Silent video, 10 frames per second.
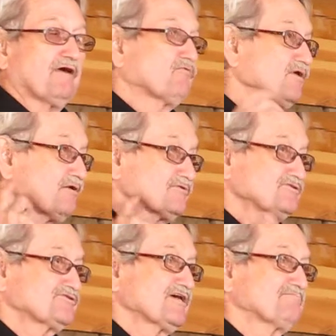When I was
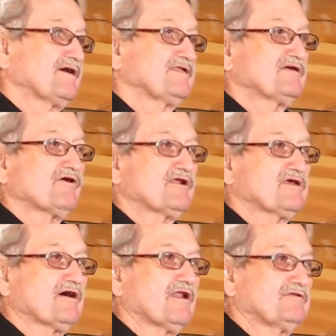checked by the
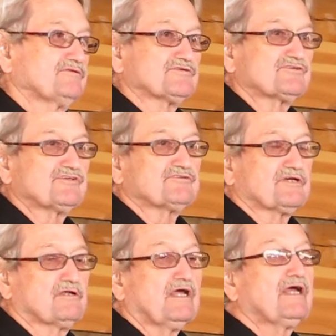audiologist, she
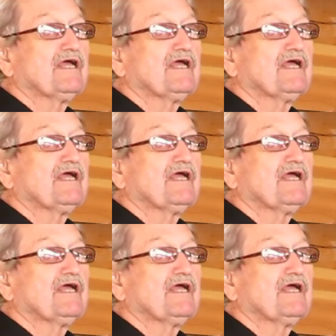said,